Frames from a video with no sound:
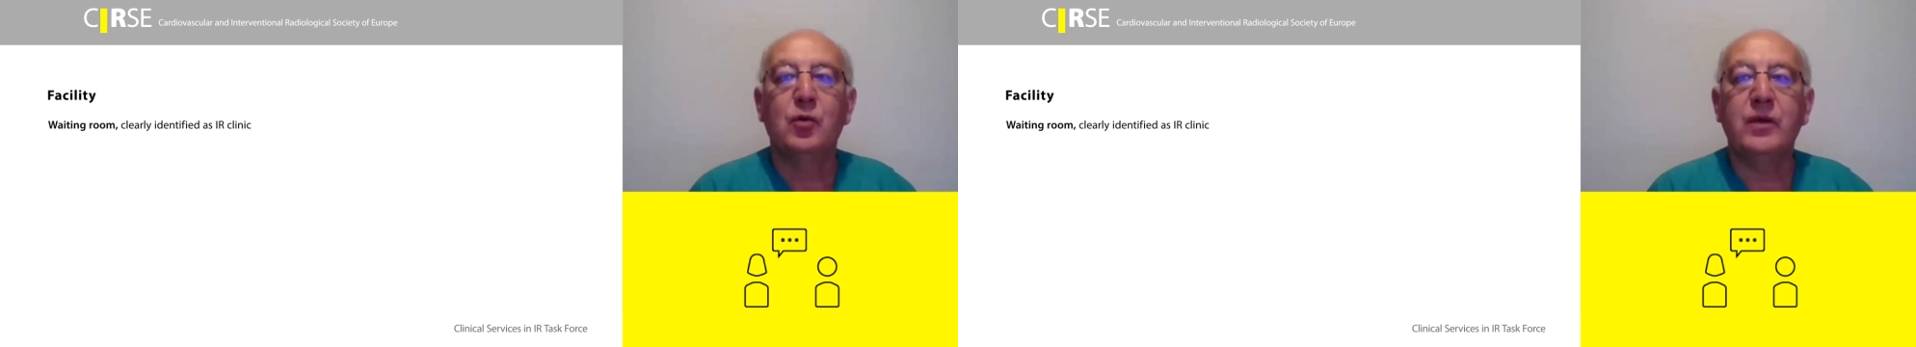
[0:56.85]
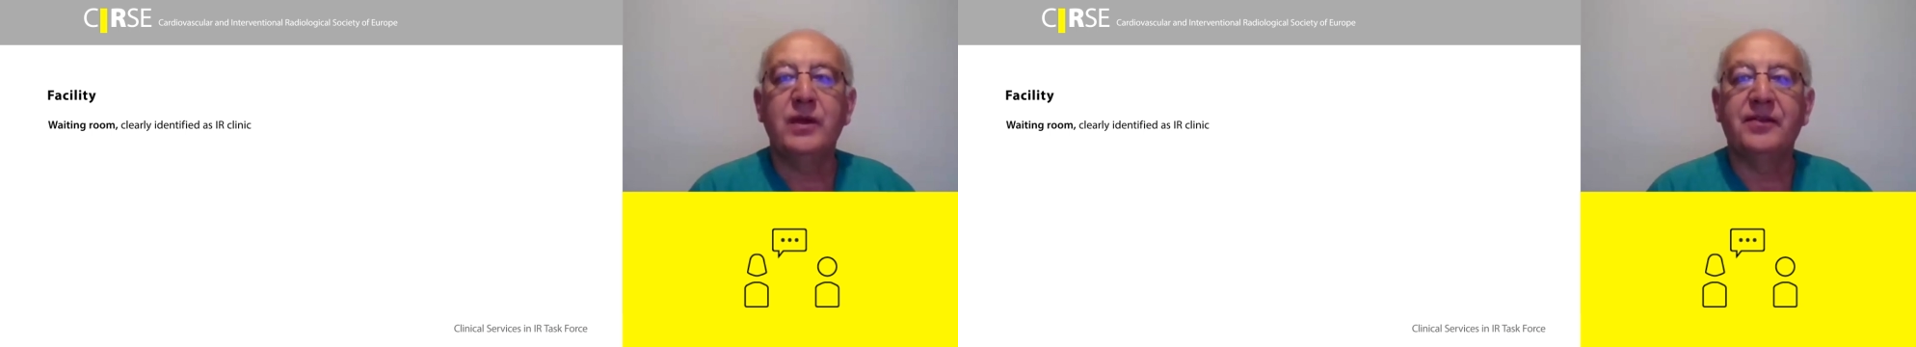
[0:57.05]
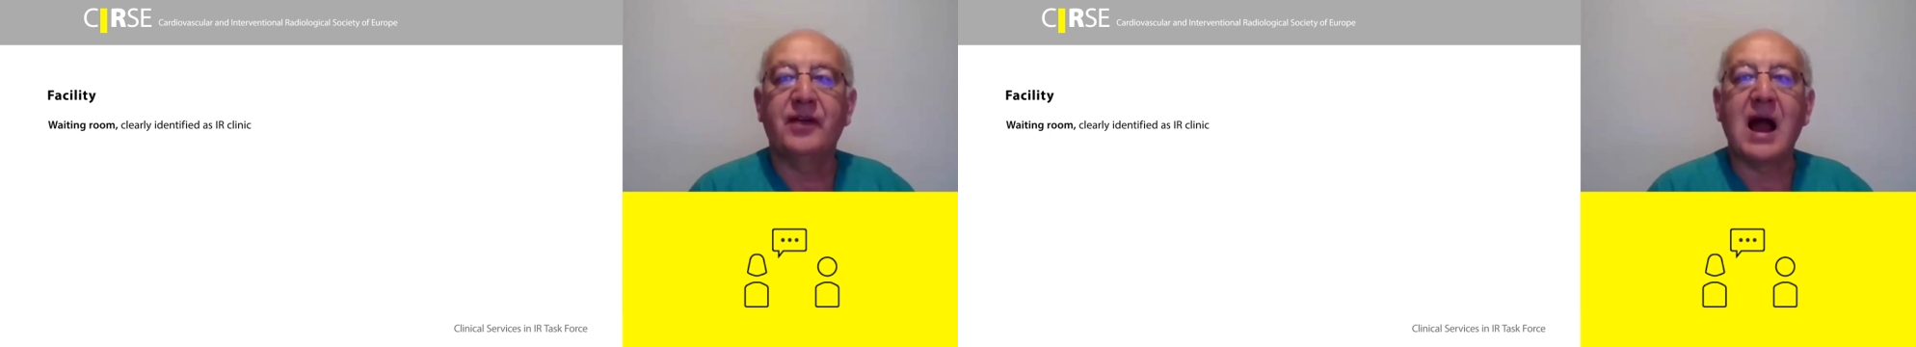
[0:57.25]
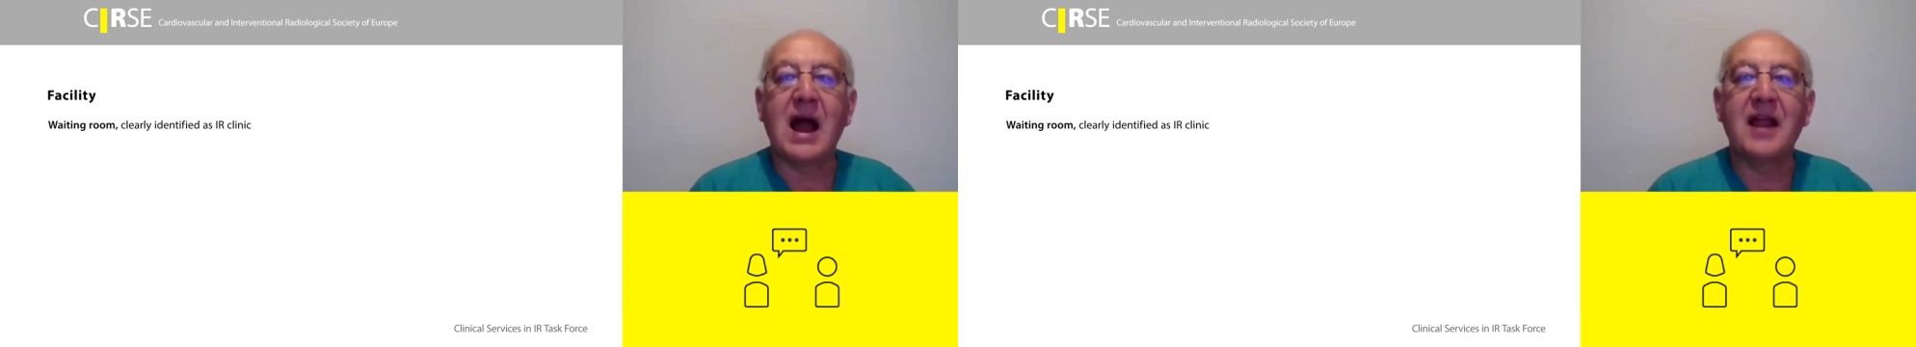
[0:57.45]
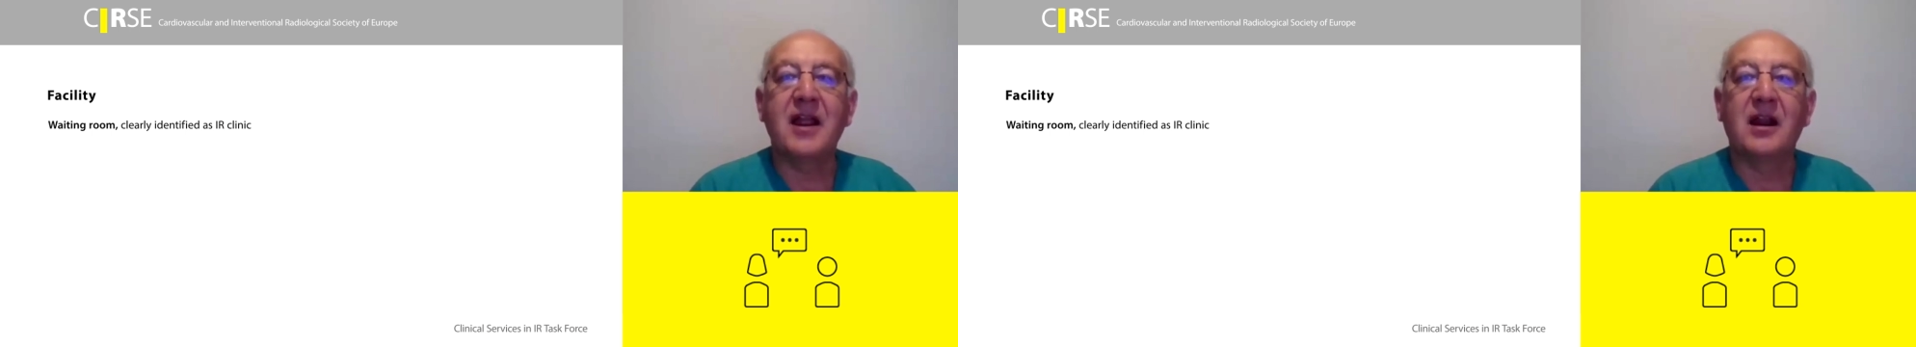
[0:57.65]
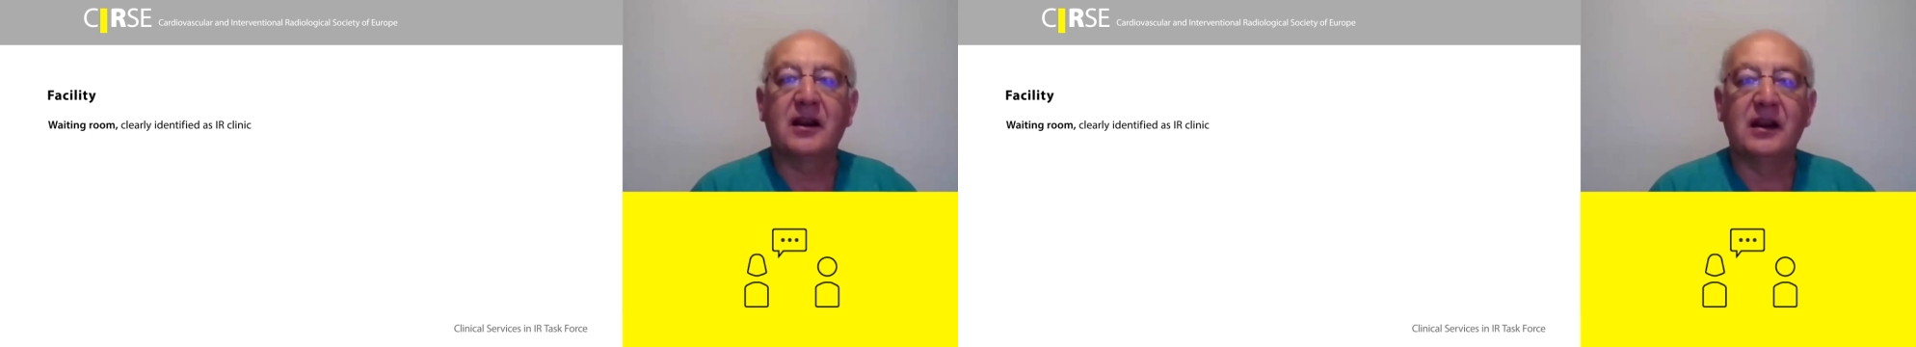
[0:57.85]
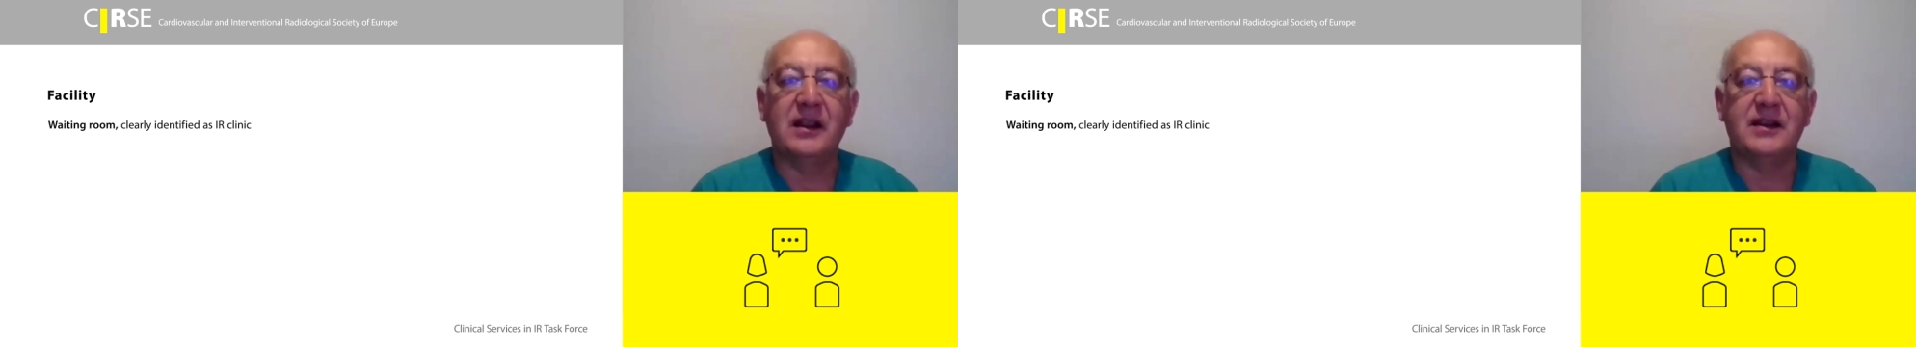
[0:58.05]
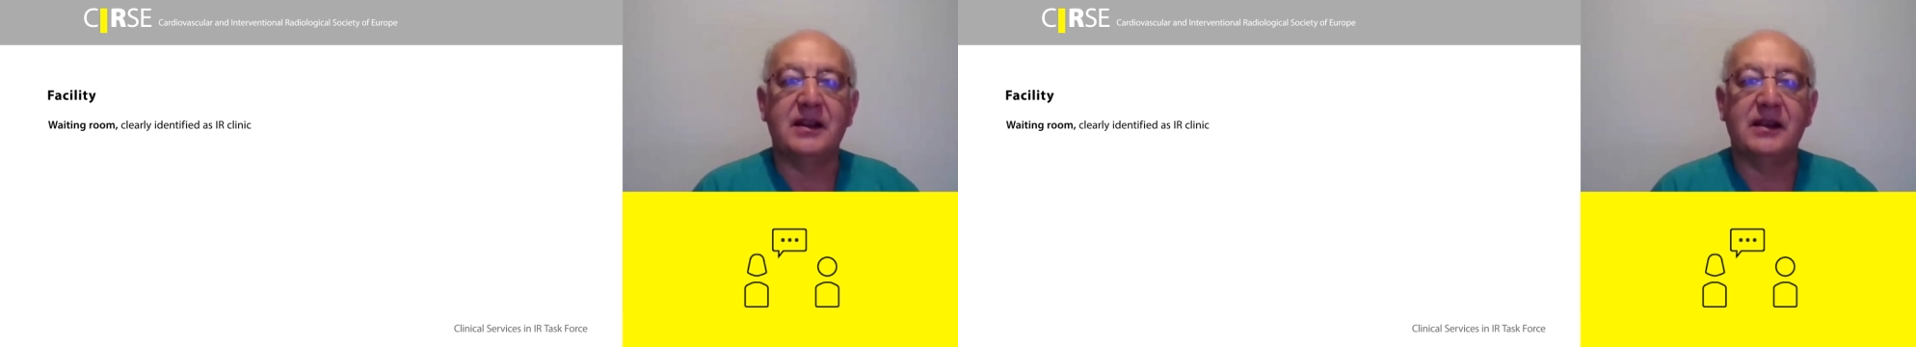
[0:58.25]
with IR
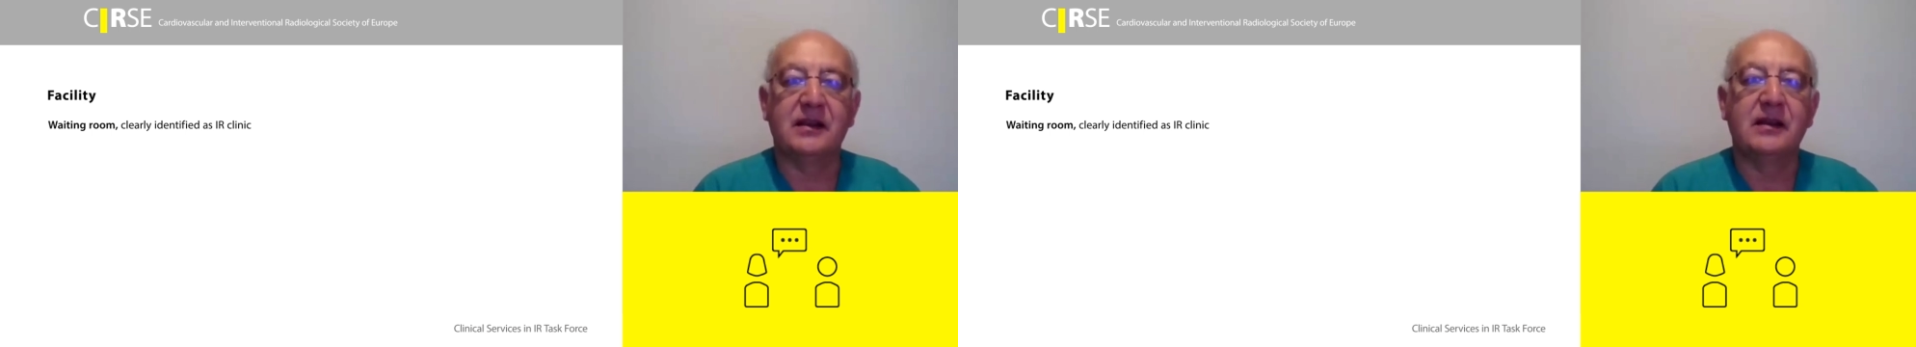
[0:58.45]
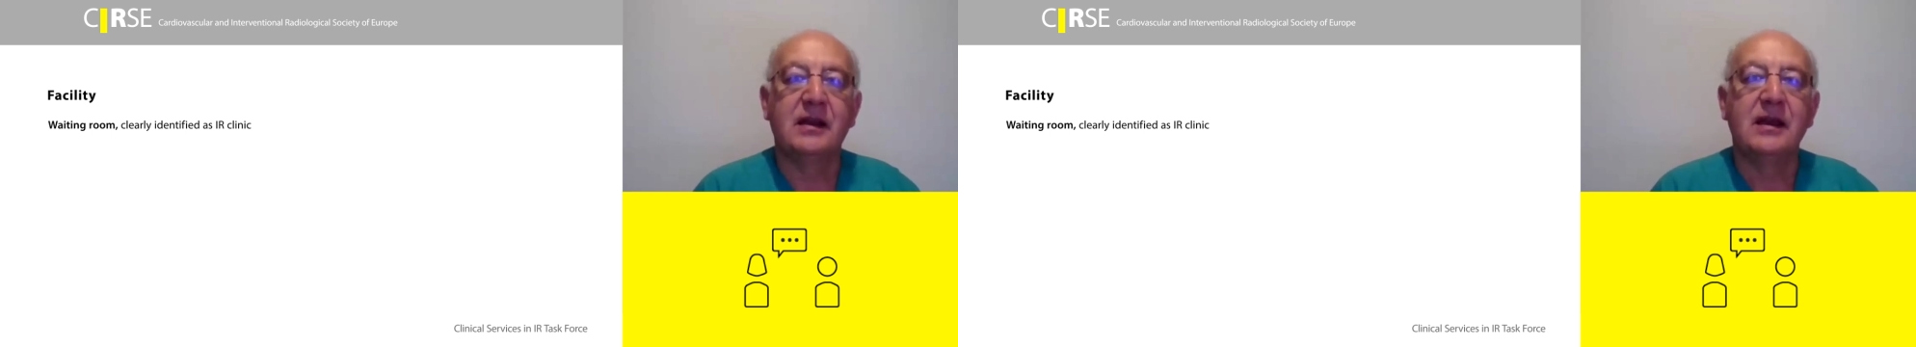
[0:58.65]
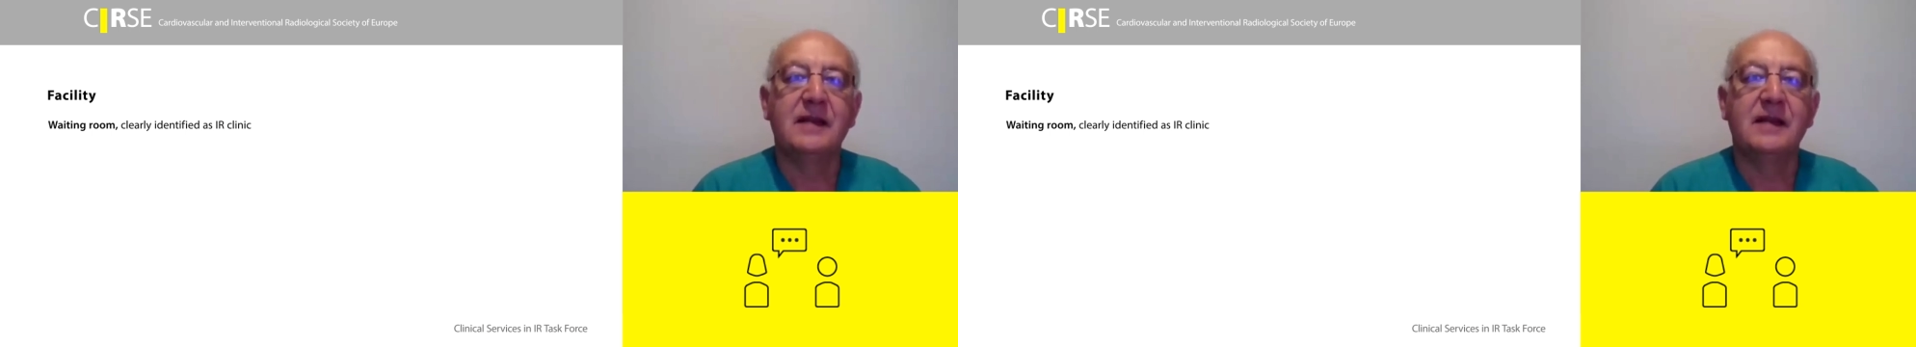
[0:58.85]
clinic.